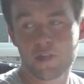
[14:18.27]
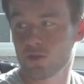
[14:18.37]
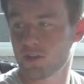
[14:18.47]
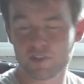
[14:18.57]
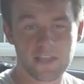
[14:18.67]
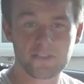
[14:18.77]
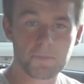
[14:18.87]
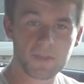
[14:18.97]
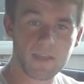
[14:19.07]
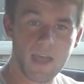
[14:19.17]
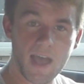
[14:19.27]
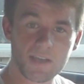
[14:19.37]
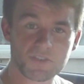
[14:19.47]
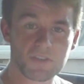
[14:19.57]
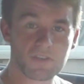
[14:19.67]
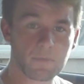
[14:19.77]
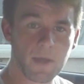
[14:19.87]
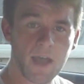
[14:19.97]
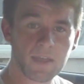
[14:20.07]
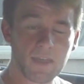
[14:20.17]
You just get the big hatch in the
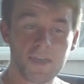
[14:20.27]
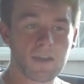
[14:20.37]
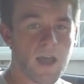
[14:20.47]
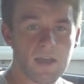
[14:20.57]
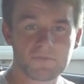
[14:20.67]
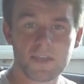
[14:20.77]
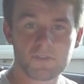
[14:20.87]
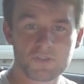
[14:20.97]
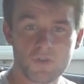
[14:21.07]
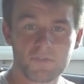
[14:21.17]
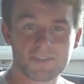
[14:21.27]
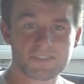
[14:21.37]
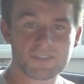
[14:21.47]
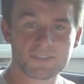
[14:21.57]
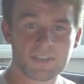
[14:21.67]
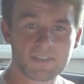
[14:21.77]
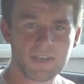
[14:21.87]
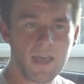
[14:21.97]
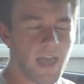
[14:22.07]
back, and I've daily driven a C6,